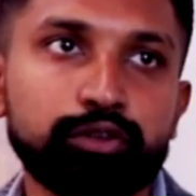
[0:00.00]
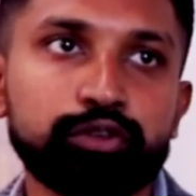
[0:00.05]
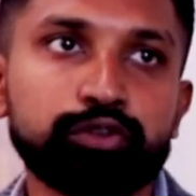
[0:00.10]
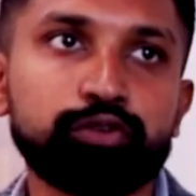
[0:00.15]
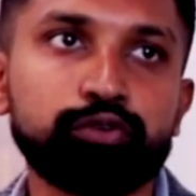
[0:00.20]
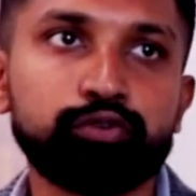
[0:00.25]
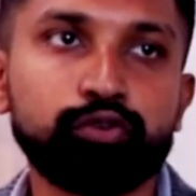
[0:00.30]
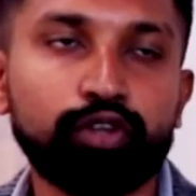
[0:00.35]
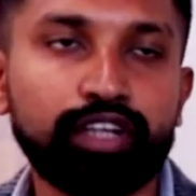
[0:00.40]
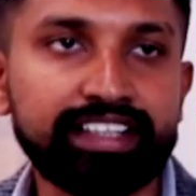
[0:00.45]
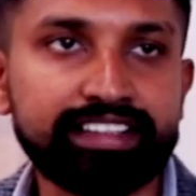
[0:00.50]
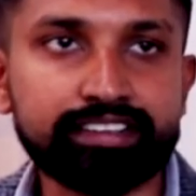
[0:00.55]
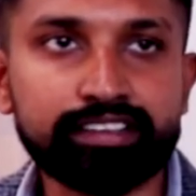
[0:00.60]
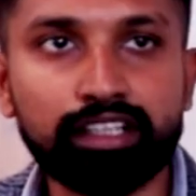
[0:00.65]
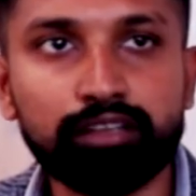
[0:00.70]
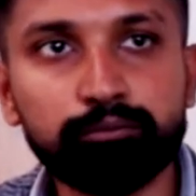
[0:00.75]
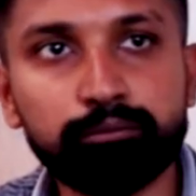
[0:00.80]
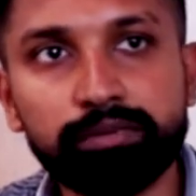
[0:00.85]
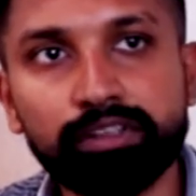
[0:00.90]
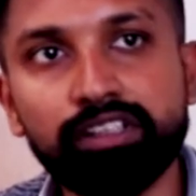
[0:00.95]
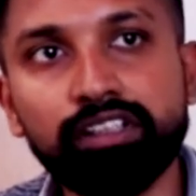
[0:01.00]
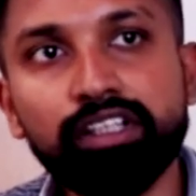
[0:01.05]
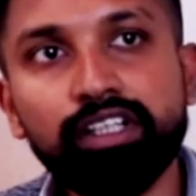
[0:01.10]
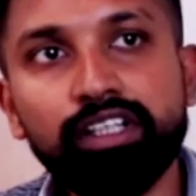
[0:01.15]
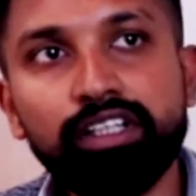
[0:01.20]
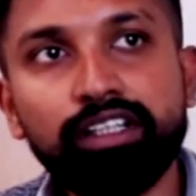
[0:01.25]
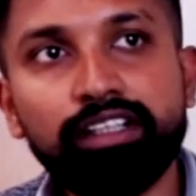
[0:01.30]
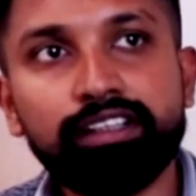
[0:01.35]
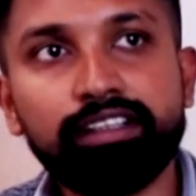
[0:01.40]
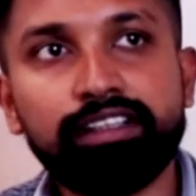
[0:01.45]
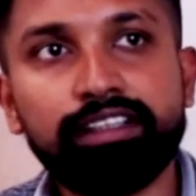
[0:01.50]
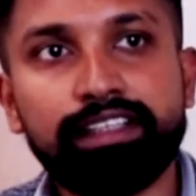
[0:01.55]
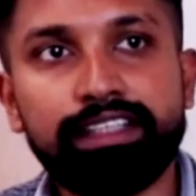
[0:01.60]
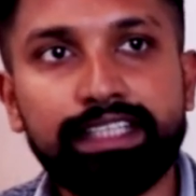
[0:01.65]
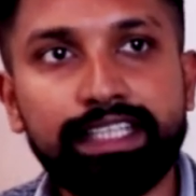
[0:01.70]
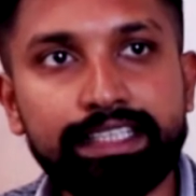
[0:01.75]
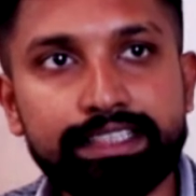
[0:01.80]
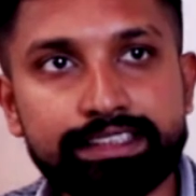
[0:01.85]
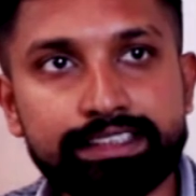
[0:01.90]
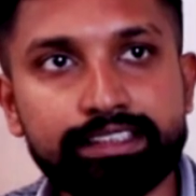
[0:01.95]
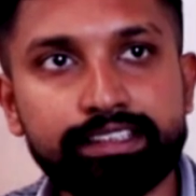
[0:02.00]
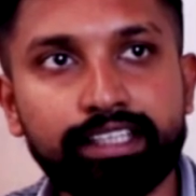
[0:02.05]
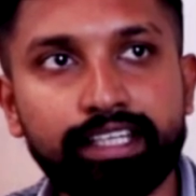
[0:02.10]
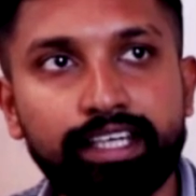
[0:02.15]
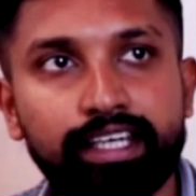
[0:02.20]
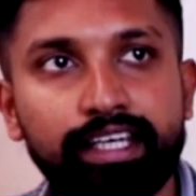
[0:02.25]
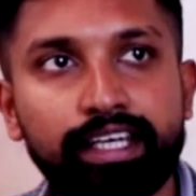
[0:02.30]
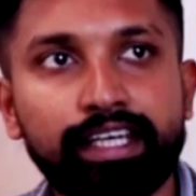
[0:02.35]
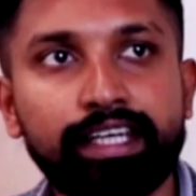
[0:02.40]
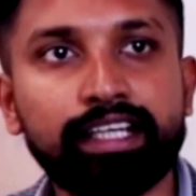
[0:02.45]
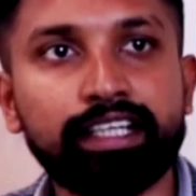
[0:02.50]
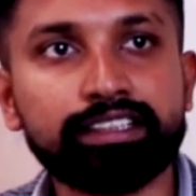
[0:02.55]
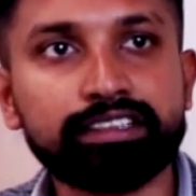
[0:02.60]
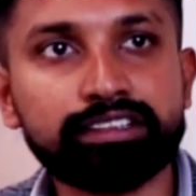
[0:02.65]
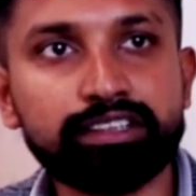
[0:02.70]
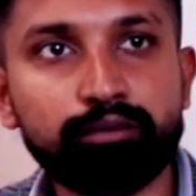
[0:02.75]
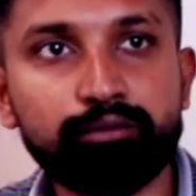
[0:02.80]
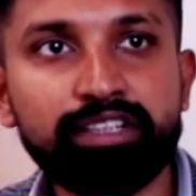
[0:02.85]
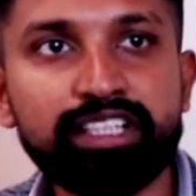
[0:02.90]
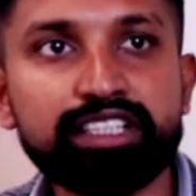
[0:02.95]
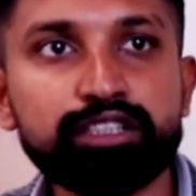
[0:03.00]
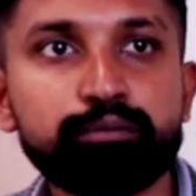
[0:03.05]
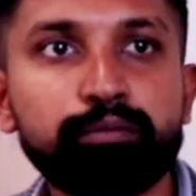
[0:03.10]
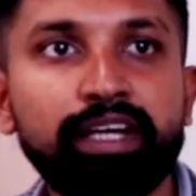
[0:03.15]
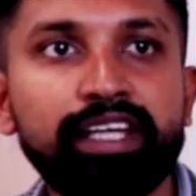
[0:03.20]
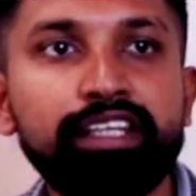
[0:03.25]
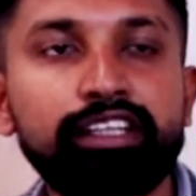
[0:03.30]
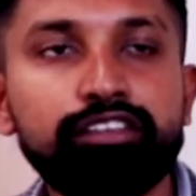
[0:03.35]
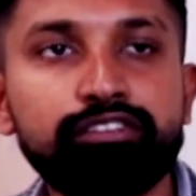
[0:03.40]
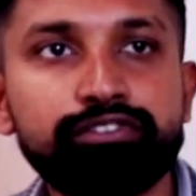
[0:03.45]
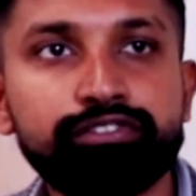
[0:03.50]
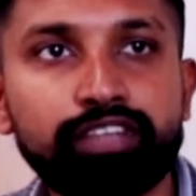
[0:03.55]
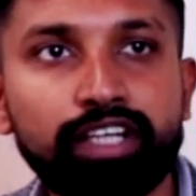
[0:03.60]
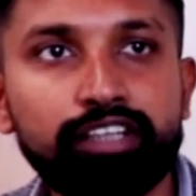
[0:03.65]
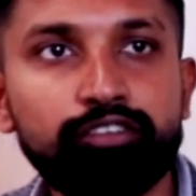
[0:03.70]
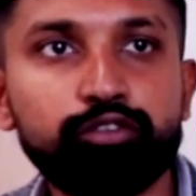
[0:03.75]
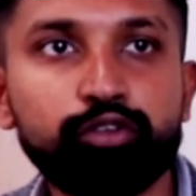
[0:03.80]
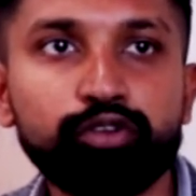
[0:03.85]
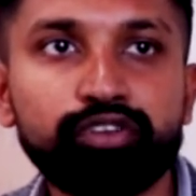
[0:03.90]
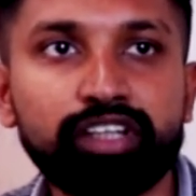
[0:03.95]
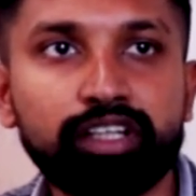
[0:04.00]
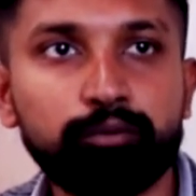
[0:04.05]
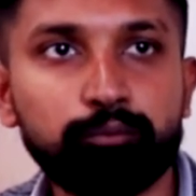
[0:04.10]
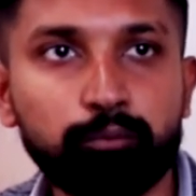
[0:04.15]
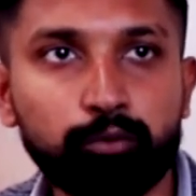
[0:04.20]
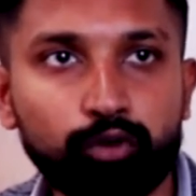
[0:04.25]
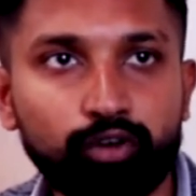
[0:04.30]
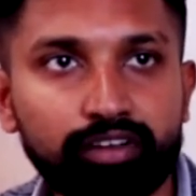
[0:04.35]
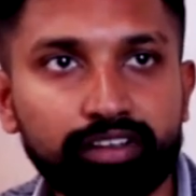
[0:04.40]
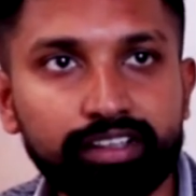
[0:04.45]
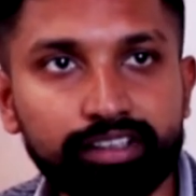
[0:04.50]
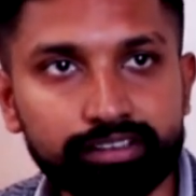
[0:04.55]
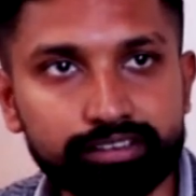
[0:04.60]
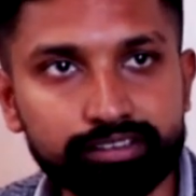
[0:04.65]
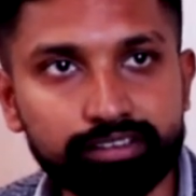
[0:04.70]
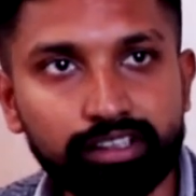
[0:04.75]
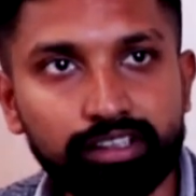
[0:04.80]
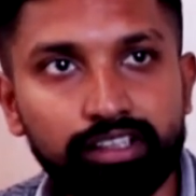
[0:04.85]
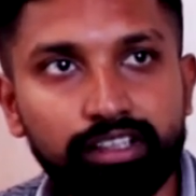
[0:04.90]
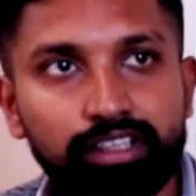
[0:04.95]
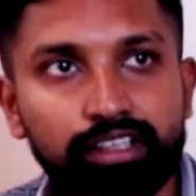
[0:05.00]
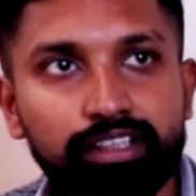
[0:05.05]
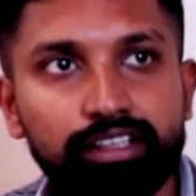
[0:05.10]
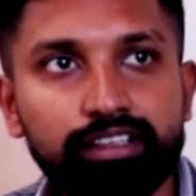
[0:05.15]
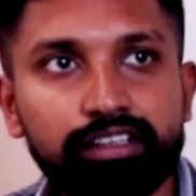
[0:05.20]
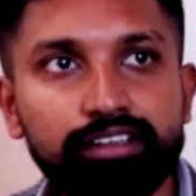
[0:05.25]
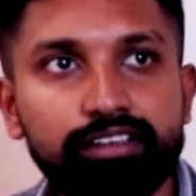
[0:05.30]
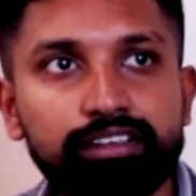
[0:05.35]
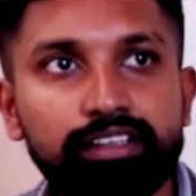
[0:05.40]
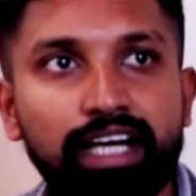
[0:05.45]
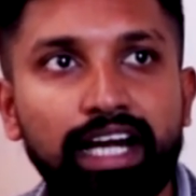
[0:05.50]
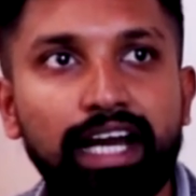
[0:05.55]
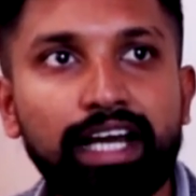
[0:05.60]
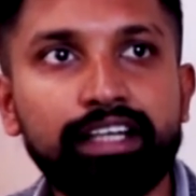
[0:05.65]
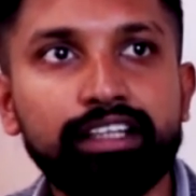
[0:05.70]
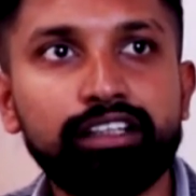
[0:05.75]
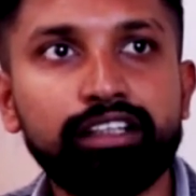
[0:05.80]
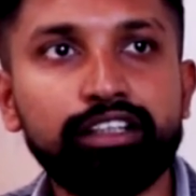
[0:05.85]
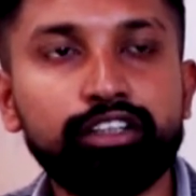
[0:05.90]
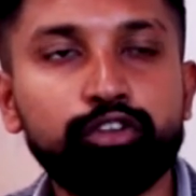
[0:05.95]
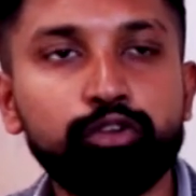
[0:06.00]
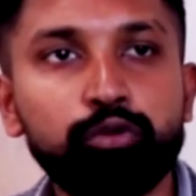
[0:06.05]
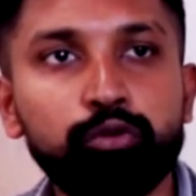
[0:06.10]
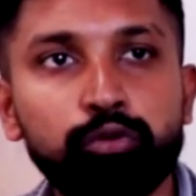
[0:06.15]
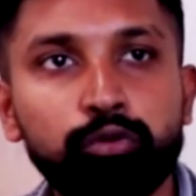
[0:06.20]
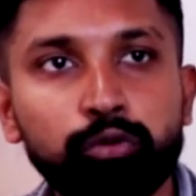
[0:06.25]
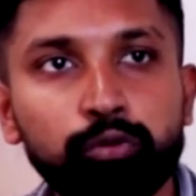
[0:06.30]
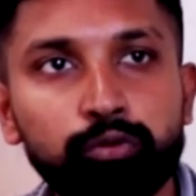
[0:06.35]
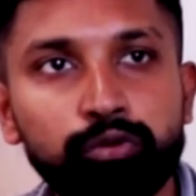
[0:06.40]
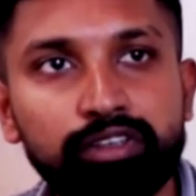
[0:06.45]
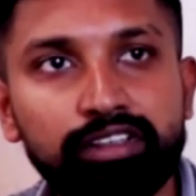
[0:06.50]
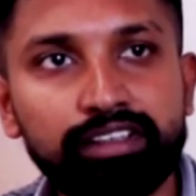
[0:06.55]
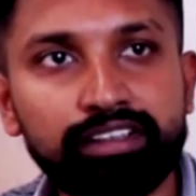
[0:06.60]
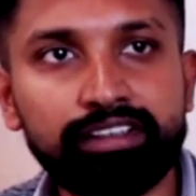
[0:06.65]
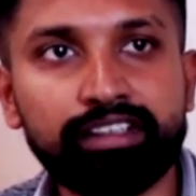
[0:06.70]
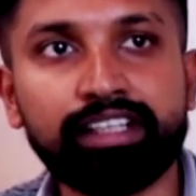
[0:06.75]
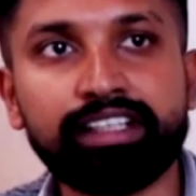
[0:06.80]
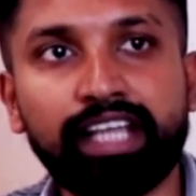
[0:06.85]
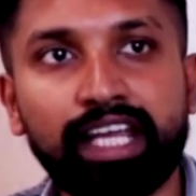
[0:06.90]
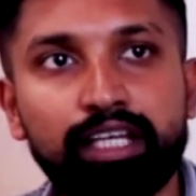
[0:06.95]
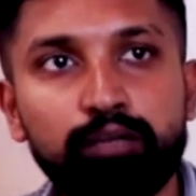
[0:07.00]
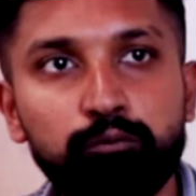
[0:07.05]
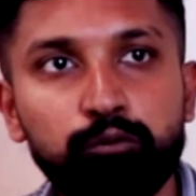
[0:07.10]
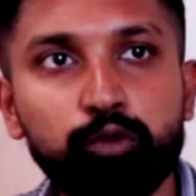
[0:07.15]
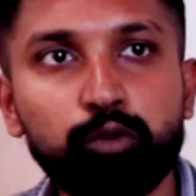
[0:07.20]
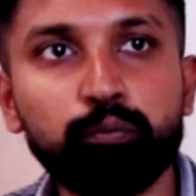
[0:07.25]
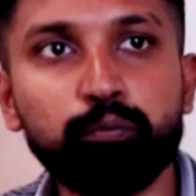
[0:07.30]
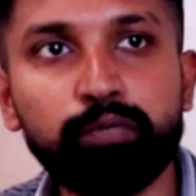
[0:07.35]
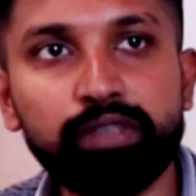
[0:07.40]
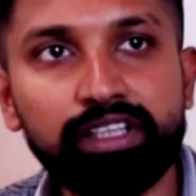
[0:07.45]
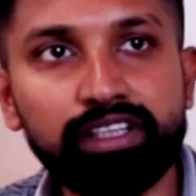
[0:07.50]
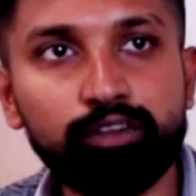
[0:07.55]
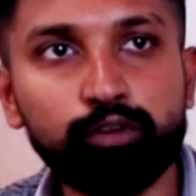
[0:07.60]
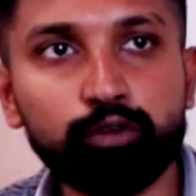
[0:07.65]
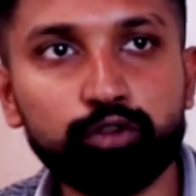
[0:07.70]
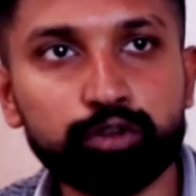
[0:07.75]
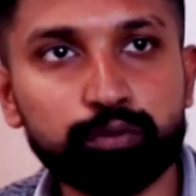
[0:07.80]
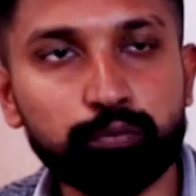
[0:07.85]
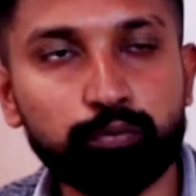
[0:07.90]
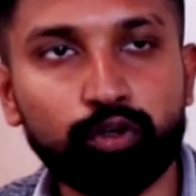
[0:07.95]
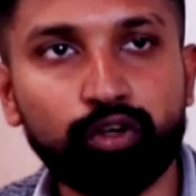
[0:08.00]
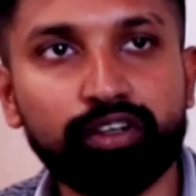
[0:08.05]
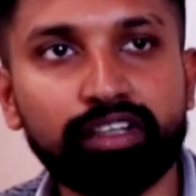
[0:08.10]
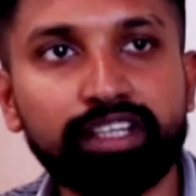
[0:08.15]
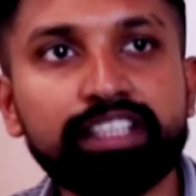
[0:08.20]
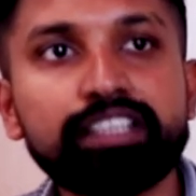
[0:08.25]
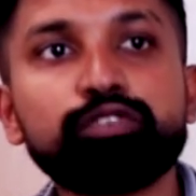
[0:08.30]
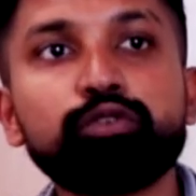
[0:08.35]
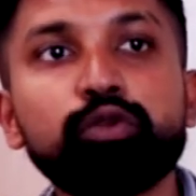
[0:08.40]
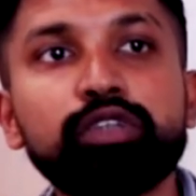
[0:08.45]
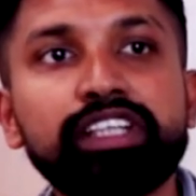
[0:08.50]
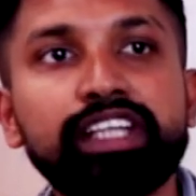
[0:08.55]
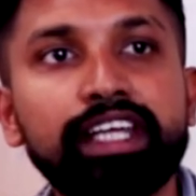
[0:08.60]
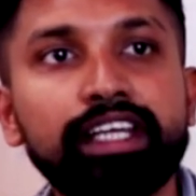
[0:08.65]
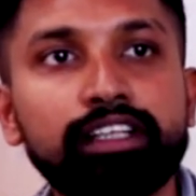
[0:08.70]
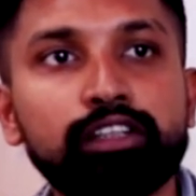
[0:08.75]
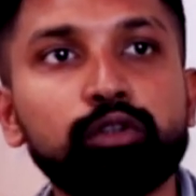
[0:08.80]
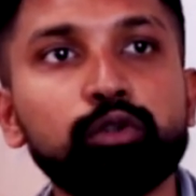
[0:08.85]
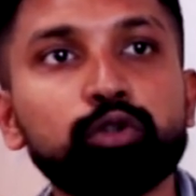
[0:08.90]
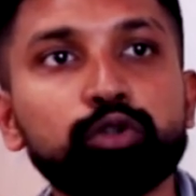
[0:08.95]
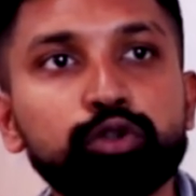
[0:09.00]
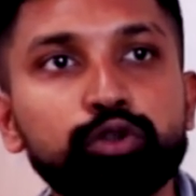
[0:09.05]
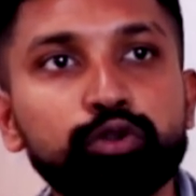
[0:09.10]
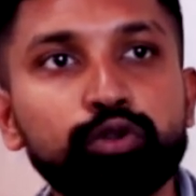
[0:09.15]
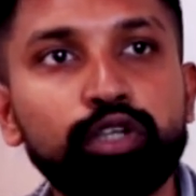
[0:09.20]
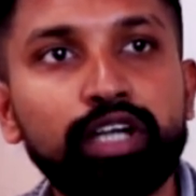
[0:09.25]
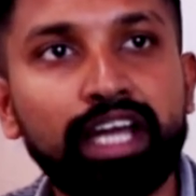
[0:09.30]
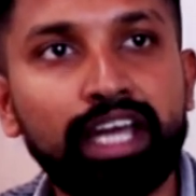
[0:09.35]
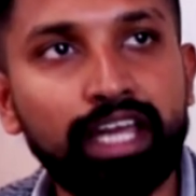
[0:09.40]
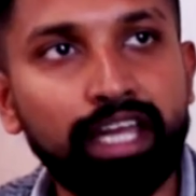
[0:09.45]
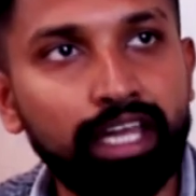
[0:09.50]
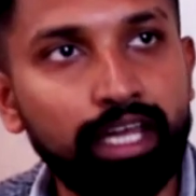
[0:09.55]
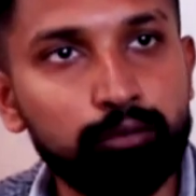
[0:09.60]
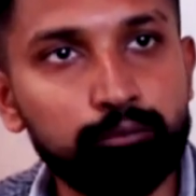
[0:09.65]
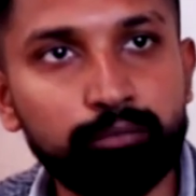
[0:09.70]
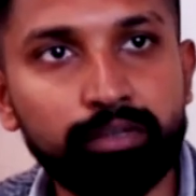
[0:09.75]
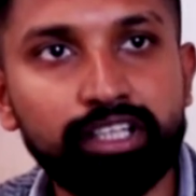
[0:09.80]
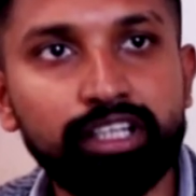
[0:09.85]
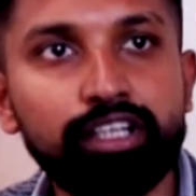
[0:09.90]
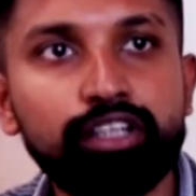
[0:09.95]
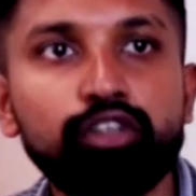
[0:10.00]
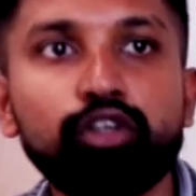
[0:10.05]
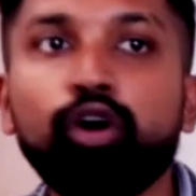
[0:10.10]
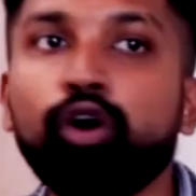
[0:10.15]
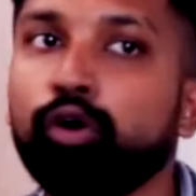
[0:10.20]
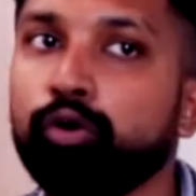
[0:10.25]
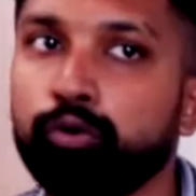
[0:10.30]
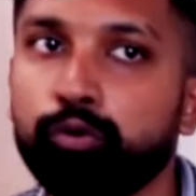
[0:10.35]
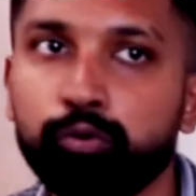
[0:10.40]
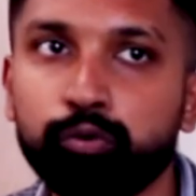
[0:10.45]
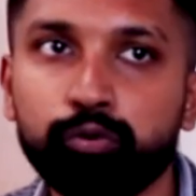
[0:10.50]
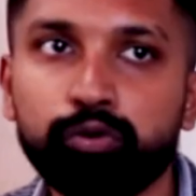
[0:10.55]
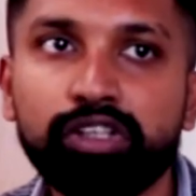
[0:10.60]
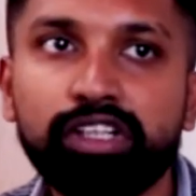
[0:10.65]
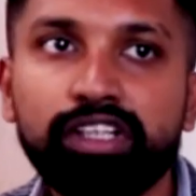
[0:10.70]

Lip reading: So for example, let's say a customer is buying 5 to 10 products and the time to build those products would take close to a minute or two,